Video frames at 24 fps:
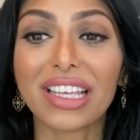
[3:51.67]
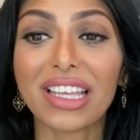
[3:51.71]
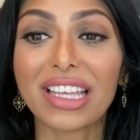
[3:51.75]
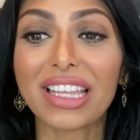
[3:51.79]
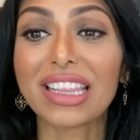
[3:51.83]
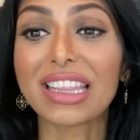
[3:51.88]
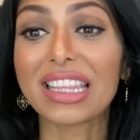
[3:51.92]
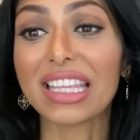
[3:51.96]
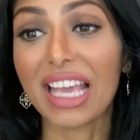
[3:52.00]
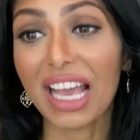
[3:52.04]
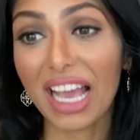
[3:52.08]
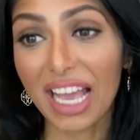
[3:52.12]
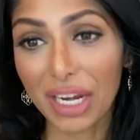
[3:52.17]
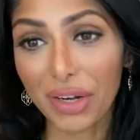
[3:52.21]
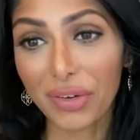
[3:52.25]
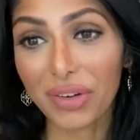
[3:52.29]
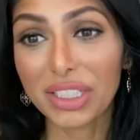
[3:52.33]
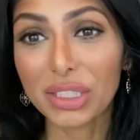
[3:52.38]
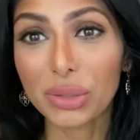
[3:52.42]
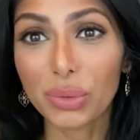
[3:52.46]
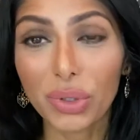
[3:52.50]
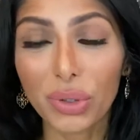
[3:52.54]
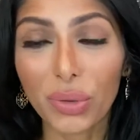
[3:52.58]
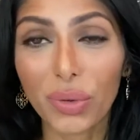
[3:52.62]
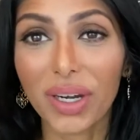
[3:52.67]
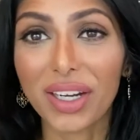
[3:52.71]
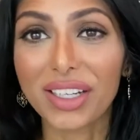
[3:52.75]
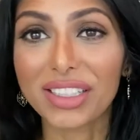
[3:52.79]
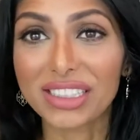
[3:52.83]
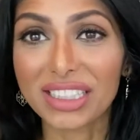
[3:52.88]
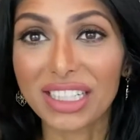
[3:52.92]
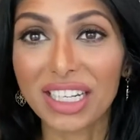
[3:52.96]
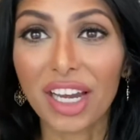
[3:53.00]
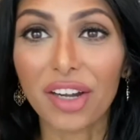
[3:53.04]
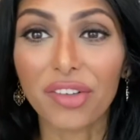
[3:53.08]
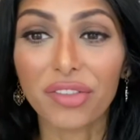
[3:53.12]
the IRS requires
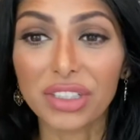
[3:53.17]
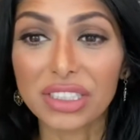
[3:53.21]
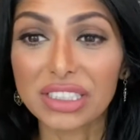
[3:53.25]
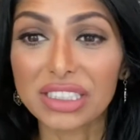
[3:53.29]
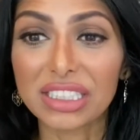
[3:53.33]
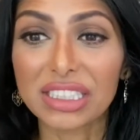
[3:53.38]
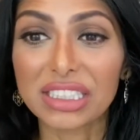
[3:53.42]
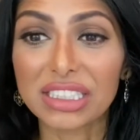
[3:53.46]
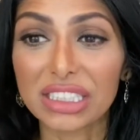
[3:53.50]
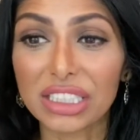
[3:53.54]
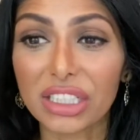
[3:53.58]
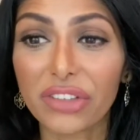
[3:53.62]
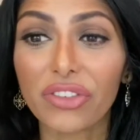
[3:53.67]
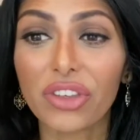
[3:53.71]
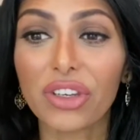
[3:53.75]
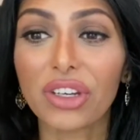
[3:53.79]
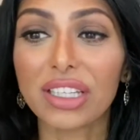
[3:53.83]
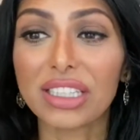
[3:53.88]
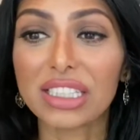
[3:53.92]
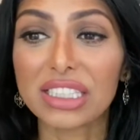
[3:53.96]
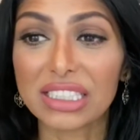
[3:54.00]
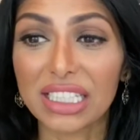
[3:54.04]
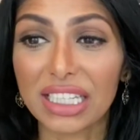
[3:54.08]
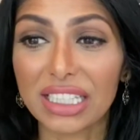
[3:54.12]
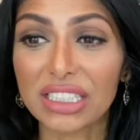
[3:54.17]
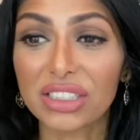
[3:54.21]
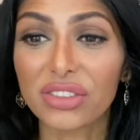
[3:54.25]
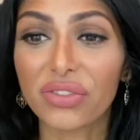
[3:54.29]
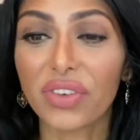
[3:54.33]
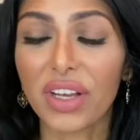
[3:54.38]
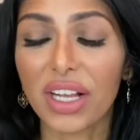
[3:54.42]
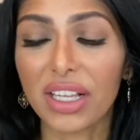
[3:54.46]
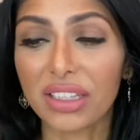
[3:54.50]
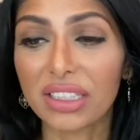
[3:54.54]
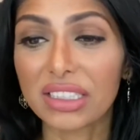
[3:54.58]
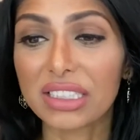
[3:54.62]
that every citizen of the United States
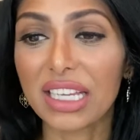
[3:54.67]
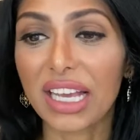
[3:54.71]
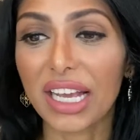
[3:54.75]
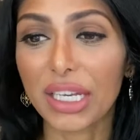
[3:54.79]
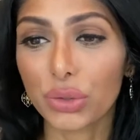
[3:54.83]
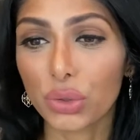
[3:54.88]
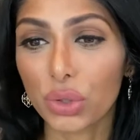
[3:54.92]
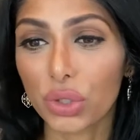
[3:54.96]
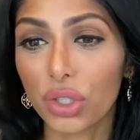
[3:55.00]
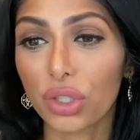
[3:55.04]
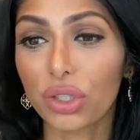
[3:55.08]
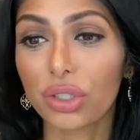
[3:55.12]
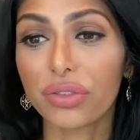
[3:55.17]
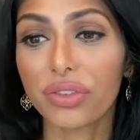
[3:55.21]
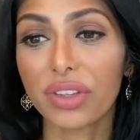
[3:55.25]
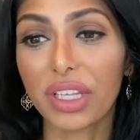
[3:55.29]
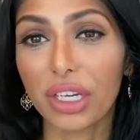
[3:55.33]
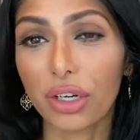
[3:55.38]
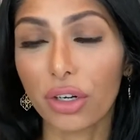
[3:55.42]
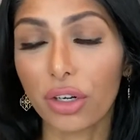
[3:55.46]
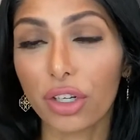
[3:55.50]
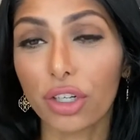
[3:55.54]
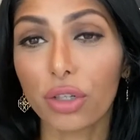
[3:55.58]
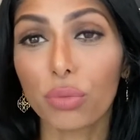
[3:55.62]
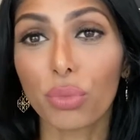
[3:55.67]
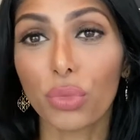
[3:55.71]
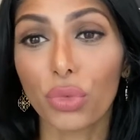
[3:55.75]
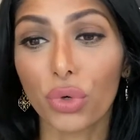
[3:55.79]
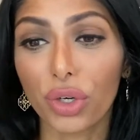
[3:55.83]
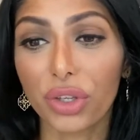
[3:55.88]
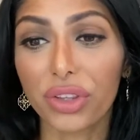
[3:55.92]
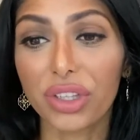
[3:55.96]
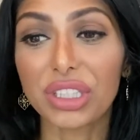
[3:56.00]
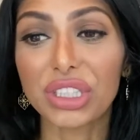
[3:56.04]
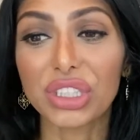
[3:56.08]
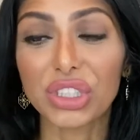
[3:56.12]
file a tax return if they earn
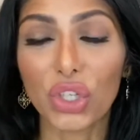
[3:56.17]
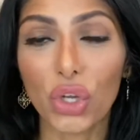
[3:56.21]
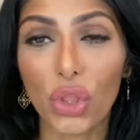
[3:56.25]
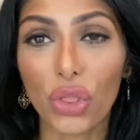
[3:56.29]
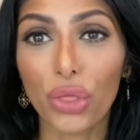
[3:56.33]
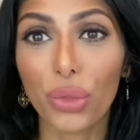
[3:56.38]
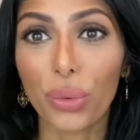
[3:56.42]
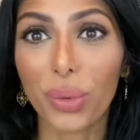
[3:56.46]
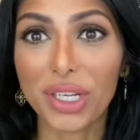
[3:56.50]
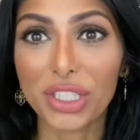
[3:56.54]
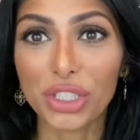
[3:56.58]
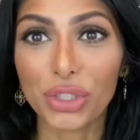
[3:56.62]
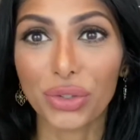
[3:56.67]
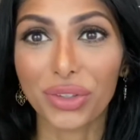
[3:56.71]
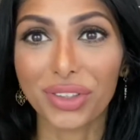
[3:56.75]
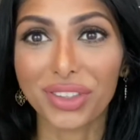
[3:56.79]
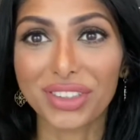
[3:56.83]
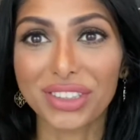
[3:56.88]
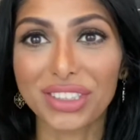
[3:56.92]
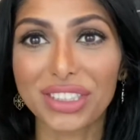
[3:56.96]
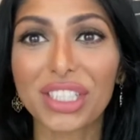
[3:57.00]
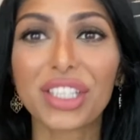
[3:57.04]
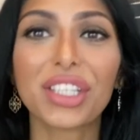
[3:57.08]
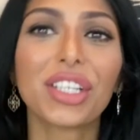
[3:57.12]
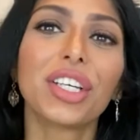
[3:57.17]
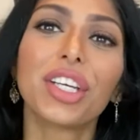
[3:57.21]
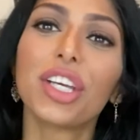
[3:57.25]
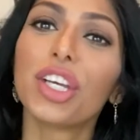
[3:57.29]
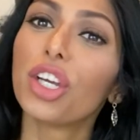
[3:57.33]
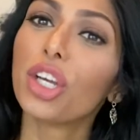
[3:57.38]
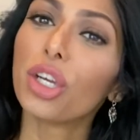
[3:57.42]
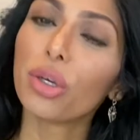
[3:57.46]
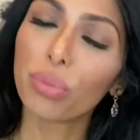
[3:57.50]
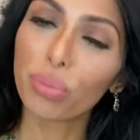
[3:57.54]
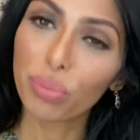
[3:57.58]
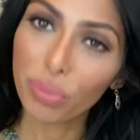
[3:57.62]
more than certain thresholds.
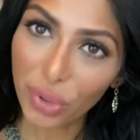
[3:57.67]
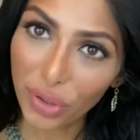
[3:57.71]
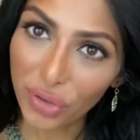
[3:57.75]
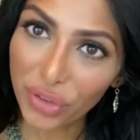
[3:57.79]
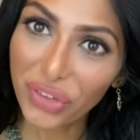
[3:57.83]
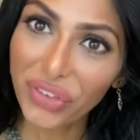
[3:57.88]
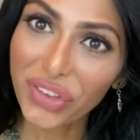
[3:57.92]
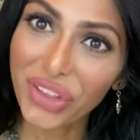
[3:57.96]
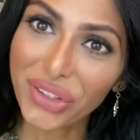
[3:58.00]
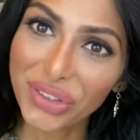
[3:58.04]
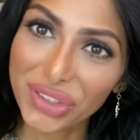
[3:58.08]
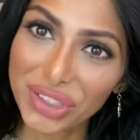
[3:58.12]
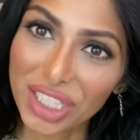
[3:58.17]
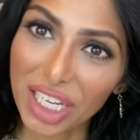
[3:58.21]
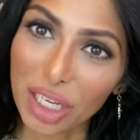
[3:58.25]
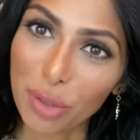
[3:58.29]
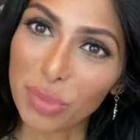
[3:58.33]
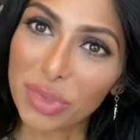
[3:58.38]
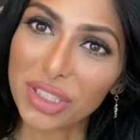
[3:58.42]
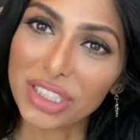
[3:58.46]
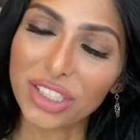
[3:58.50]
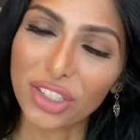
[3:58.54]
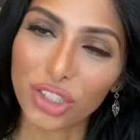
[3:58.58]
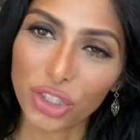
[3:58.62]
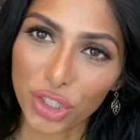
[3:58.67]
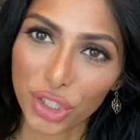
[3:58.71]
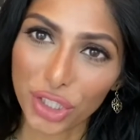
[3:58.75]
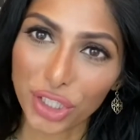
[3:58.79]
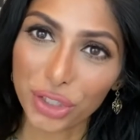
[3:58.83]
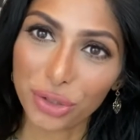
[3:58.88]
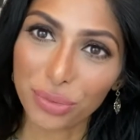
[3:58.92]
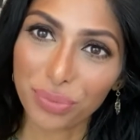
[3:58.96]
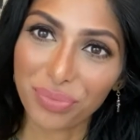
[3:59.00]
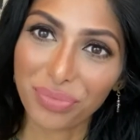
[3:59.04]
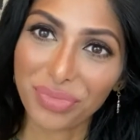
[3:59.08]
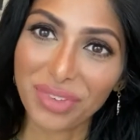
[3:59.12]
Both of those statements are
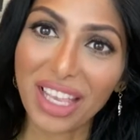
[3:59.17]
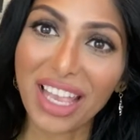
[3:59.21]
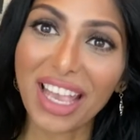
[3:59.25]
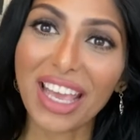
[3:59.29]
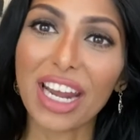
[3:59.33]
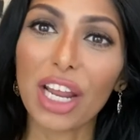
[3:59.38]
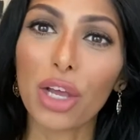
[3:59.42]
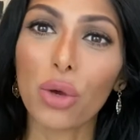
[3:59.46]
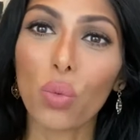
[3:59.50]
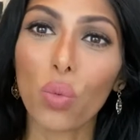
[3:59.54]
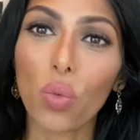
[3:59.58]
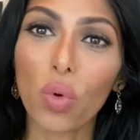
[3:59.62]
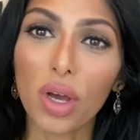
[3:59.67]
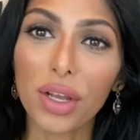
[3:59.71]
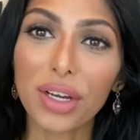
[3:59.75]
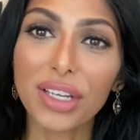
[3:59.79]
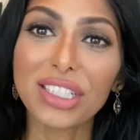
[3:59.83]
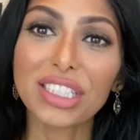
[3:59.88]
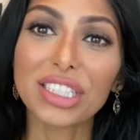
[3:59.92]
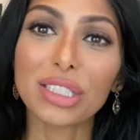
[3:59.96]
true, and I wanted to